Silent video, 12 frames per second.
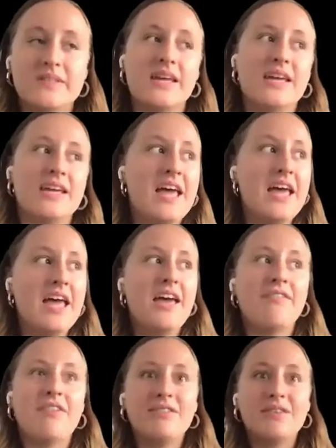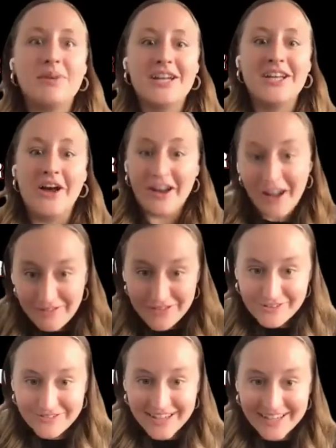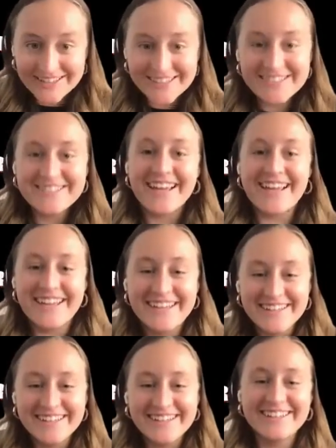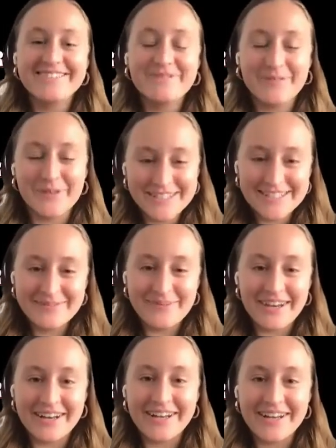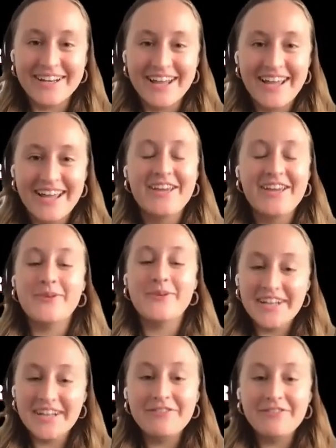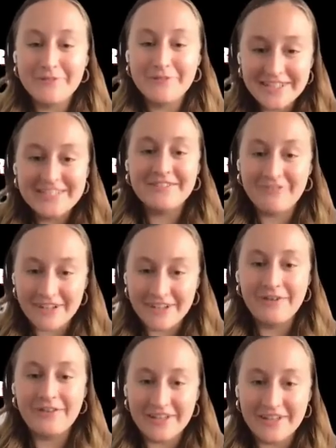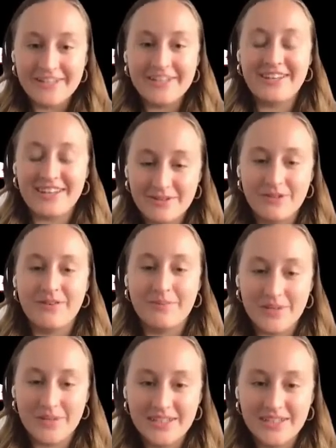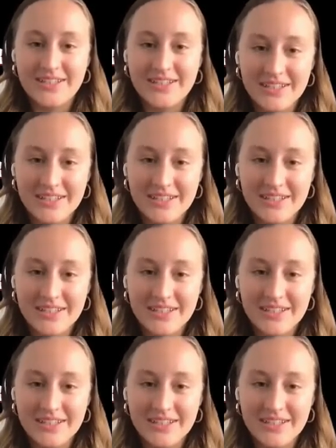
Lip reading: Like if everybody got off the fence and participated, we could have a really different outlook come November.